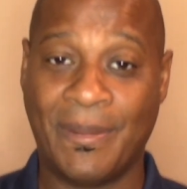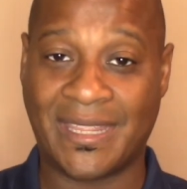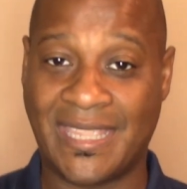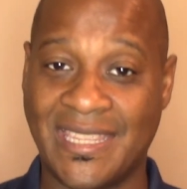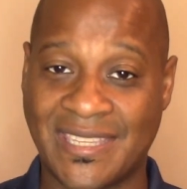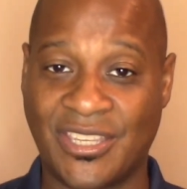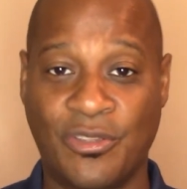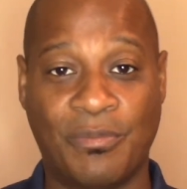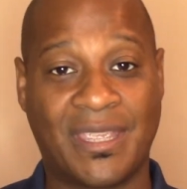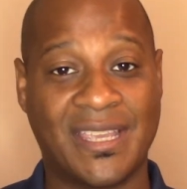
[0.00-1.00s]
but kissing
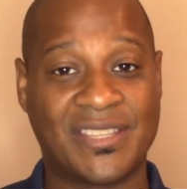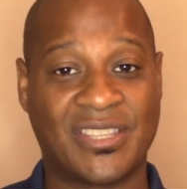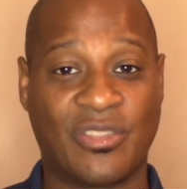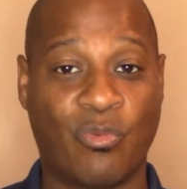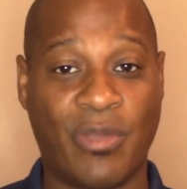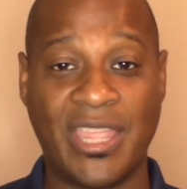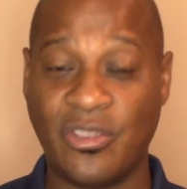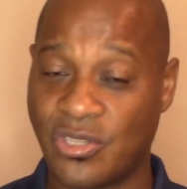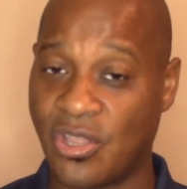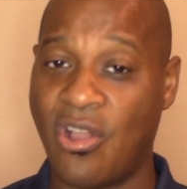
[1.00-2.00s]
you, because the way
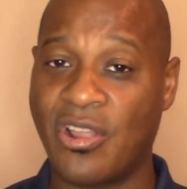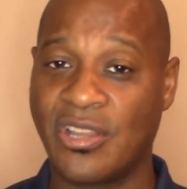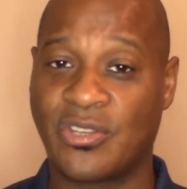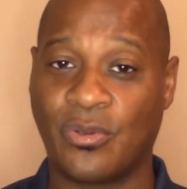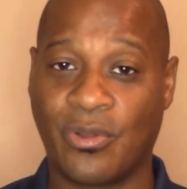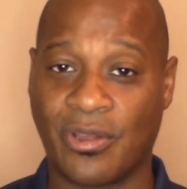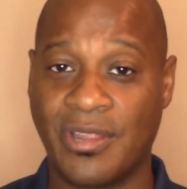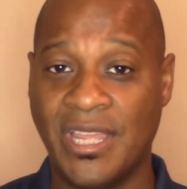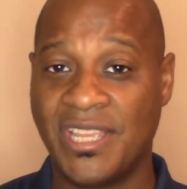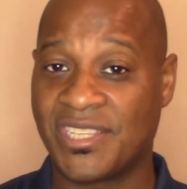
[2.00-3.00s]
you're talking to
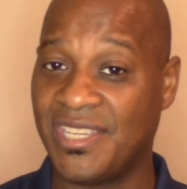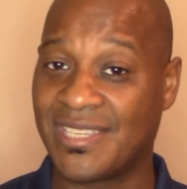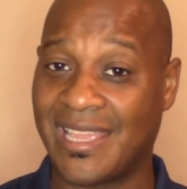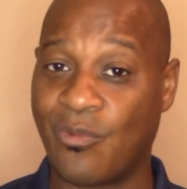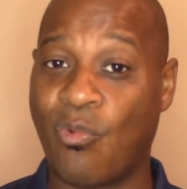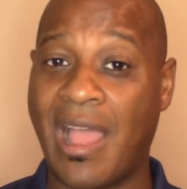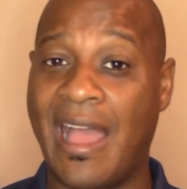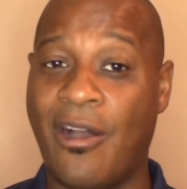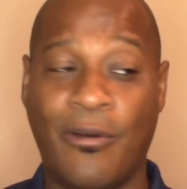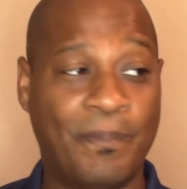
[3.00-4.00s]
her, she's like,
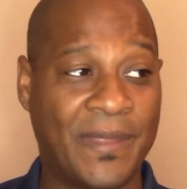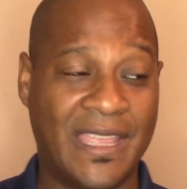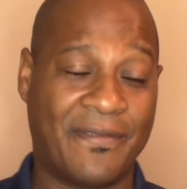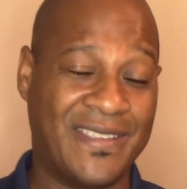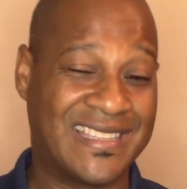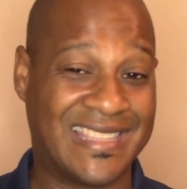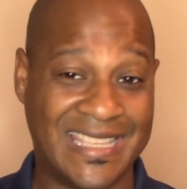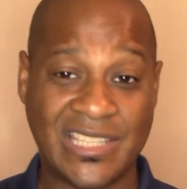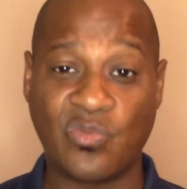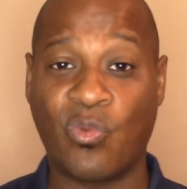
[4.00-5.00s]
wow, if he's
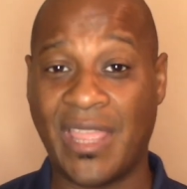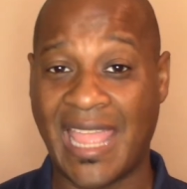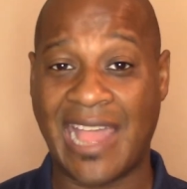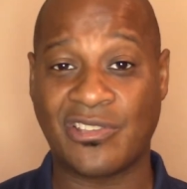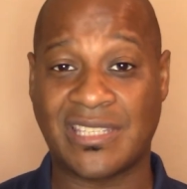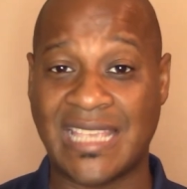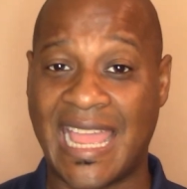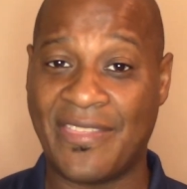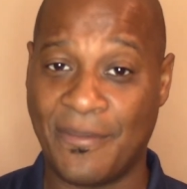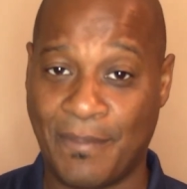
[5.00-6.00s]
this way
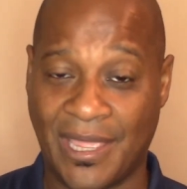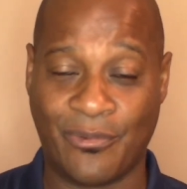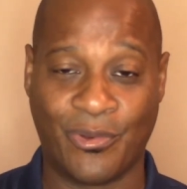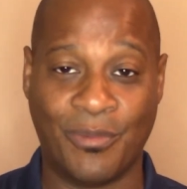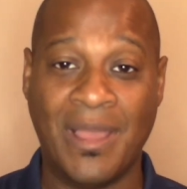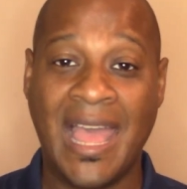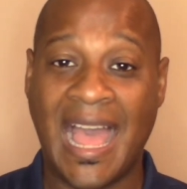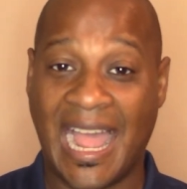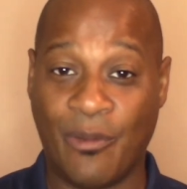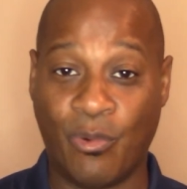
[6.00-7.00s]
outside the bedroom,
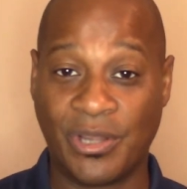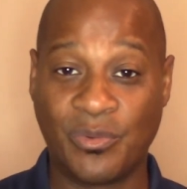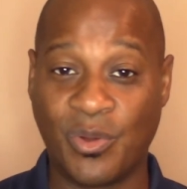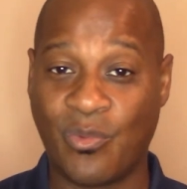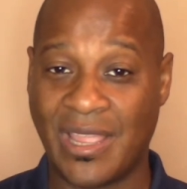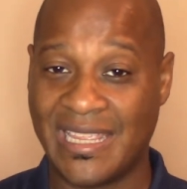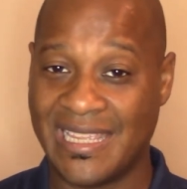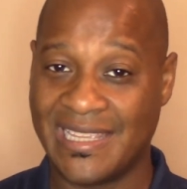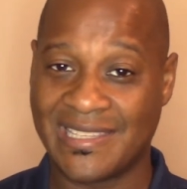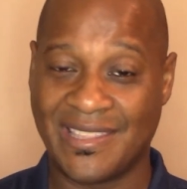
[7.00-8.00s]
I wonder what way
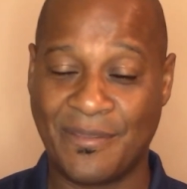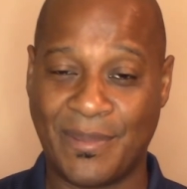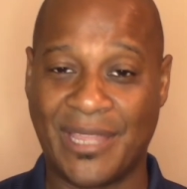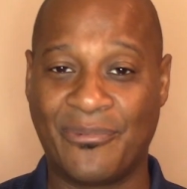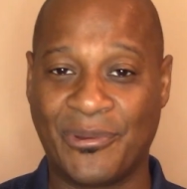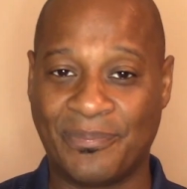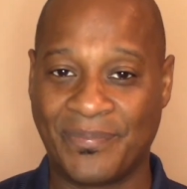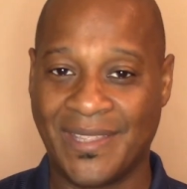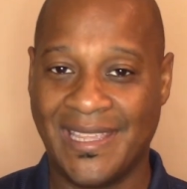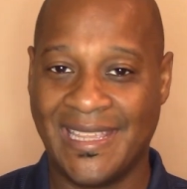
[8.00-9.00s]
he is in the bedroom.
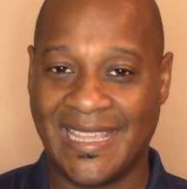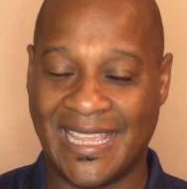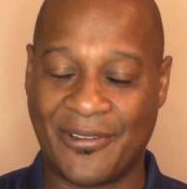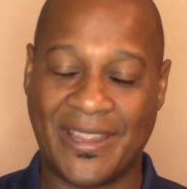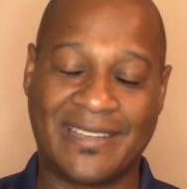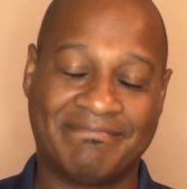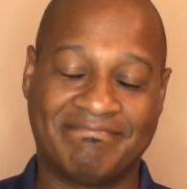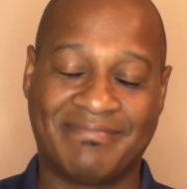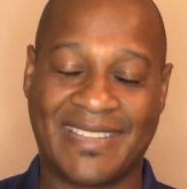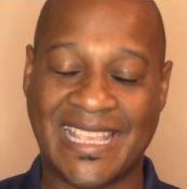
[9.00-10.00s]
All right.
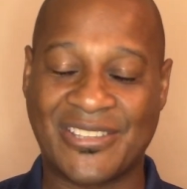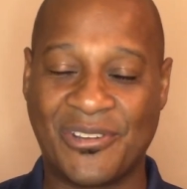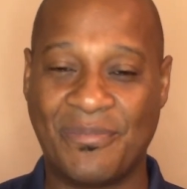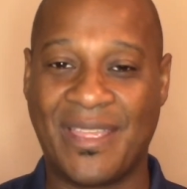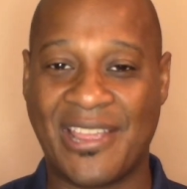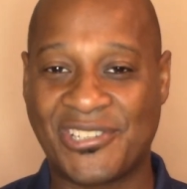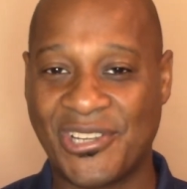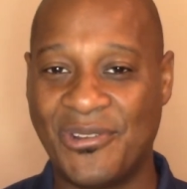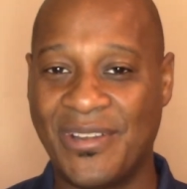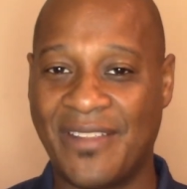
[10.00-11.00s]
That's going to be our
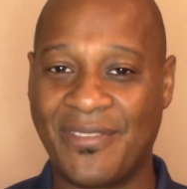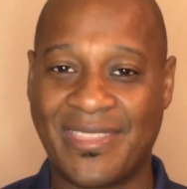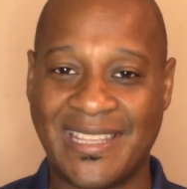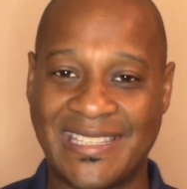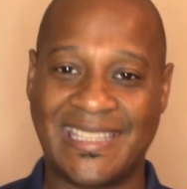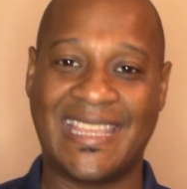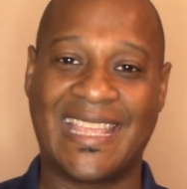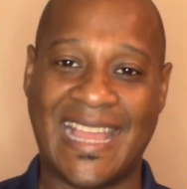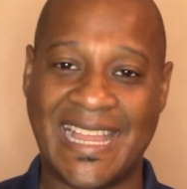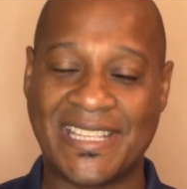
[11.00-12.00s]
show and everything
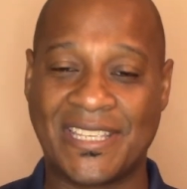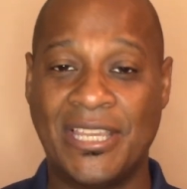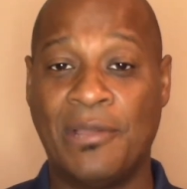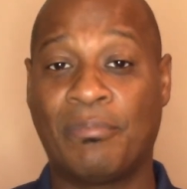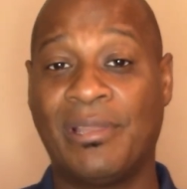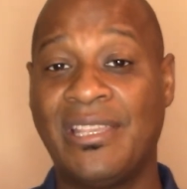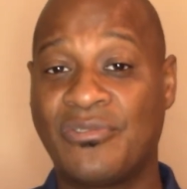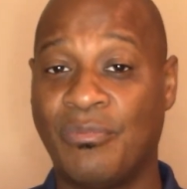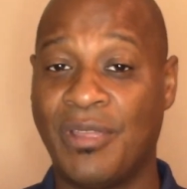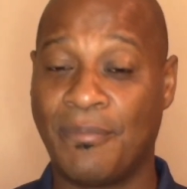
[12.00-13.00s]
today, guys.
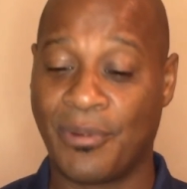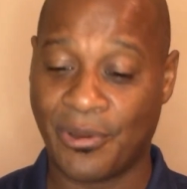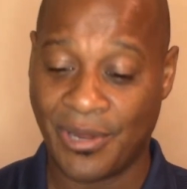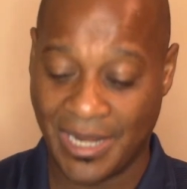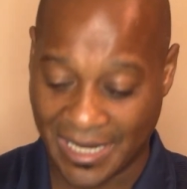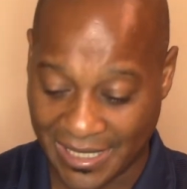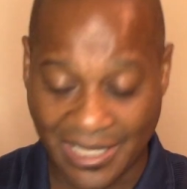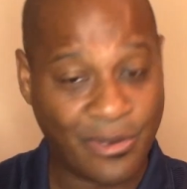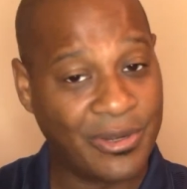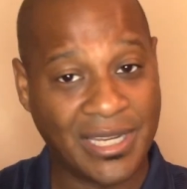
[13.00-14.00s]
Please remember,
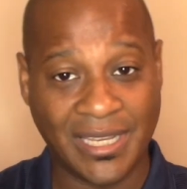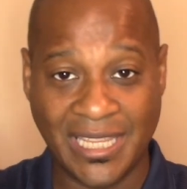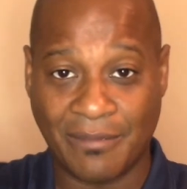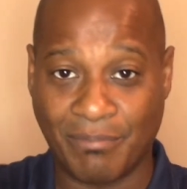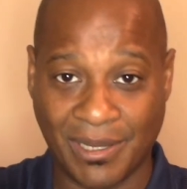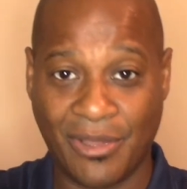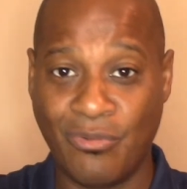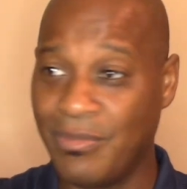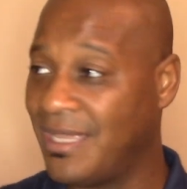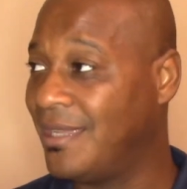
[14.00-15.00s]
click on the link
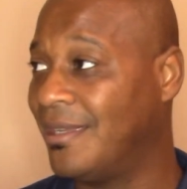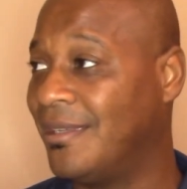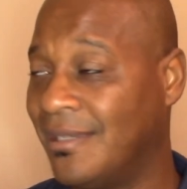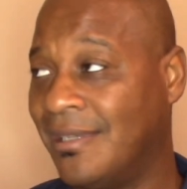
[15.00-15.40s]
below me